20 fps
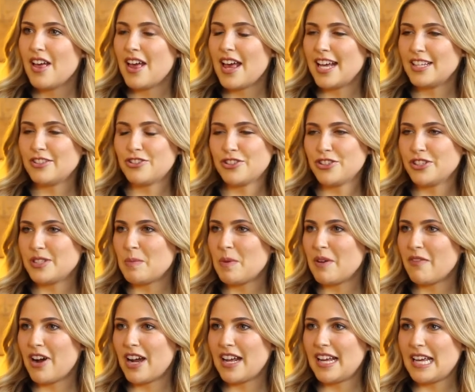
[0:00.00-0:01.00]
introducing
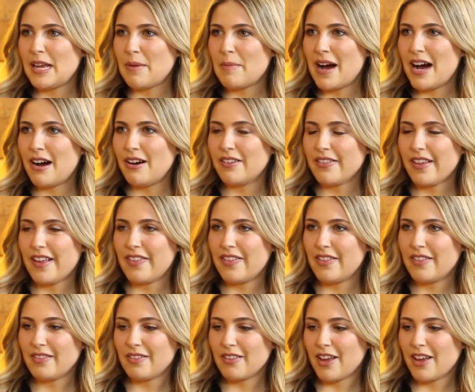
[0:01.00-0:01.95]
me via email, and then